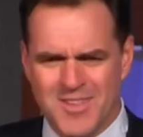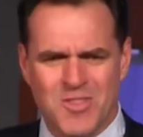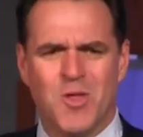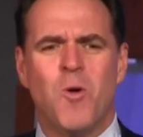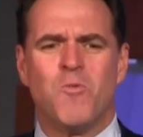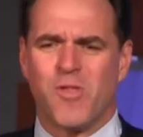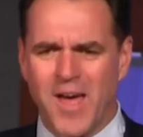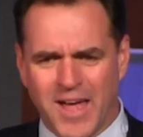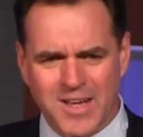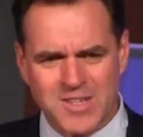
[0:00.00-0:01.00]
No
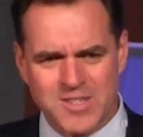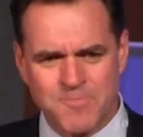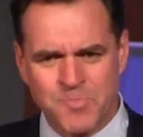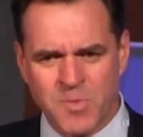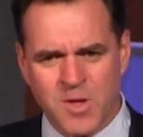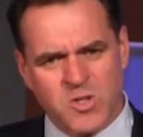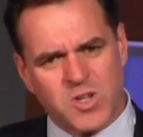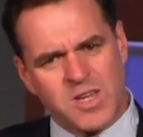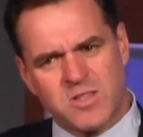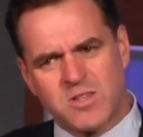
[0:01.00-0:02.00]
thanks.
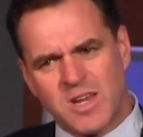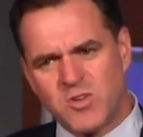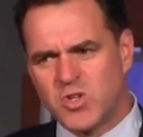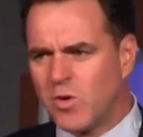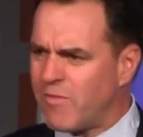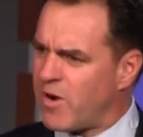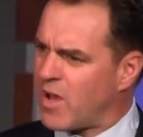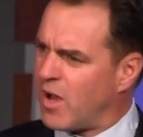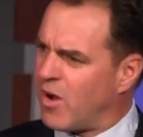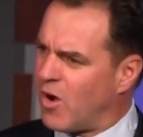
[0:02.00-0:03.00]
So he, he took a very